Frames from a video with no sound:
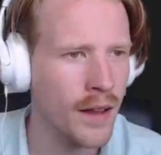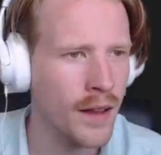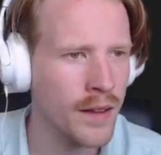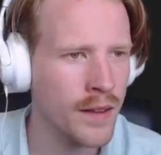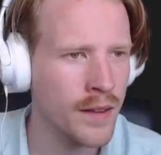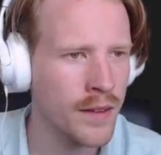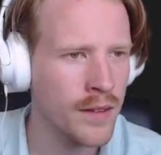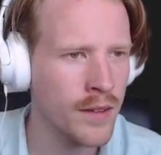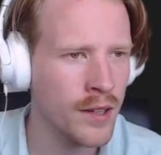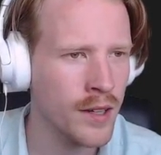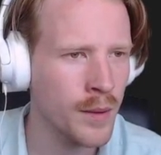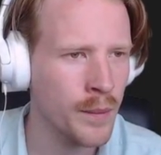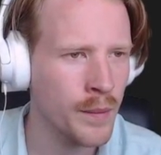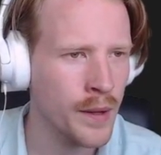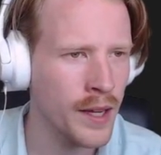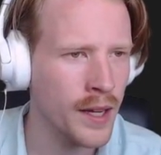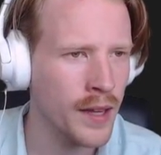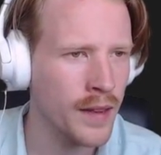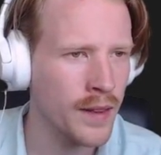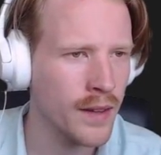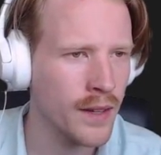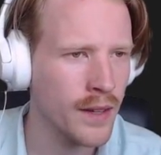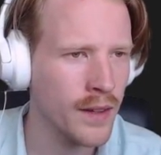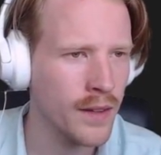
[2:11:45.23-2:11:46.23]
Let's look up
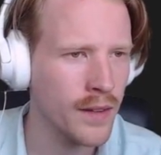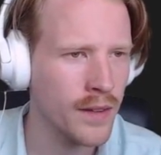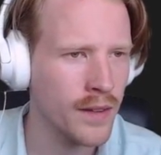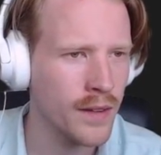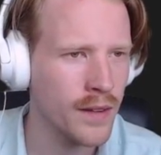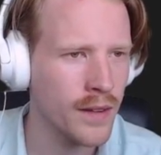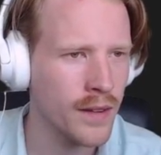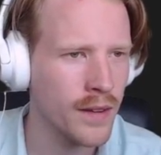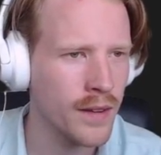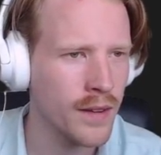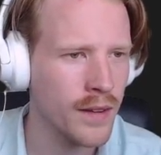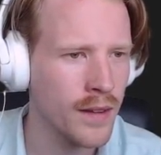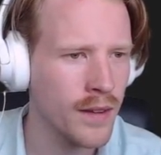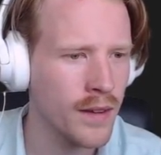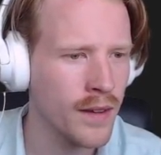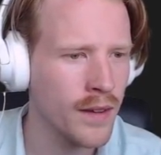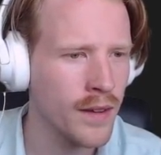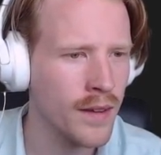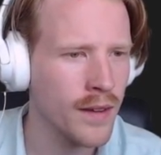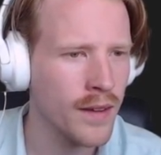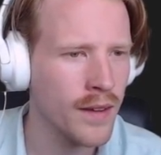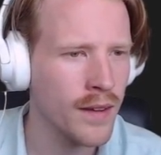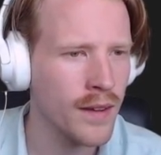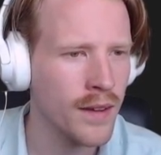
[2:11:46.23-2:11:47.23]
anything else.
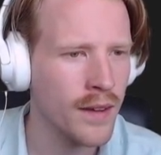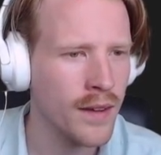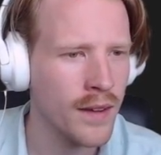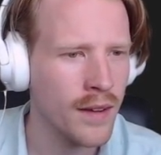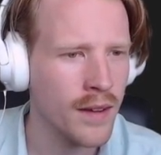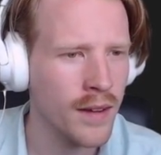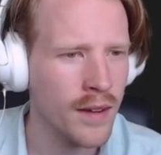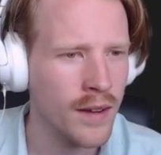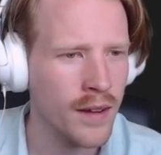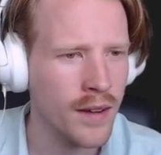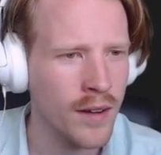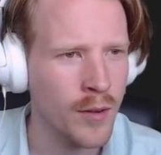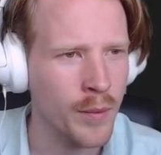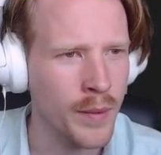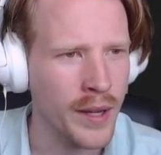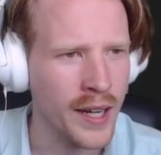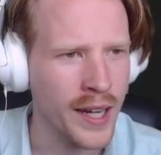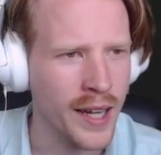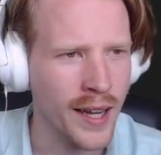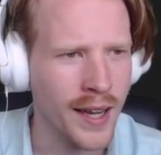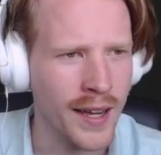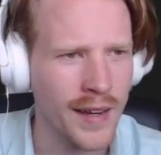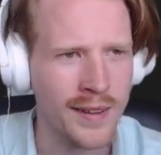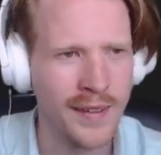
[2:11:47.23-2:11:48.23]
Oh my
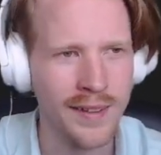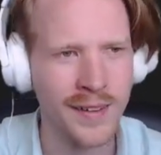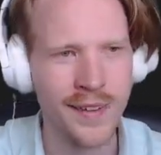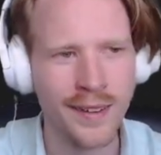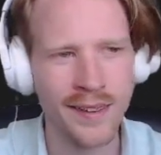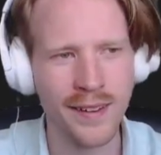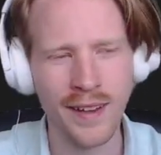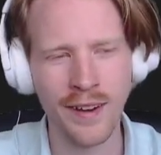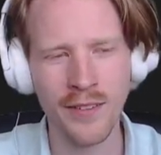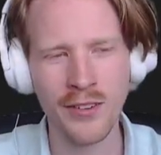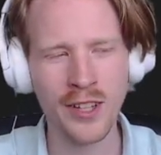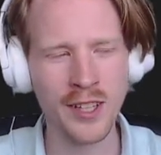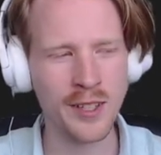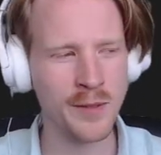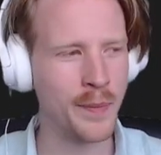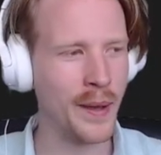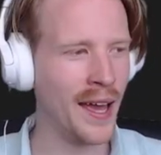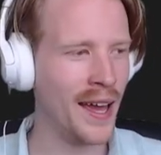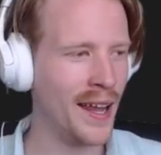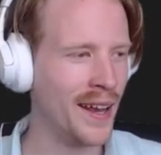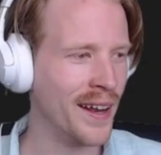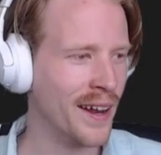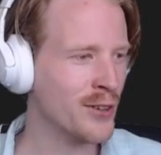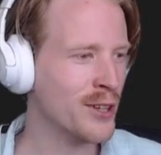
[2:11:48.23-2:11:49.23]
God. Everything's
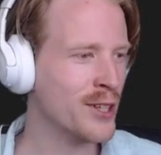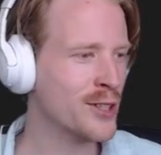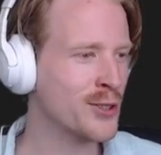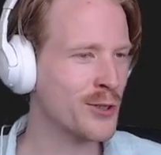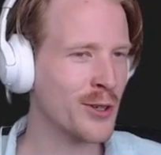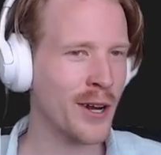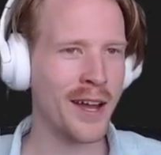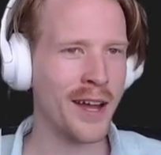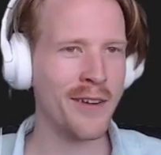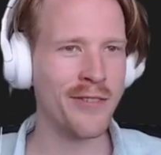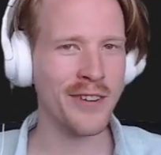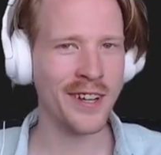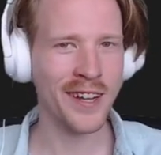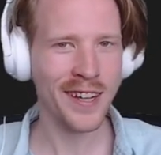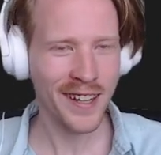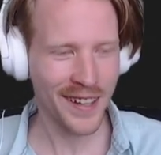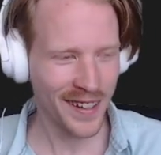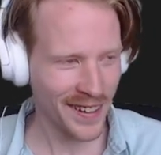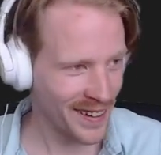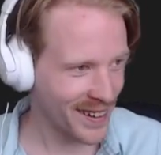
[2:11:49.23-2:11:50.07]
bad. Everything's graphic.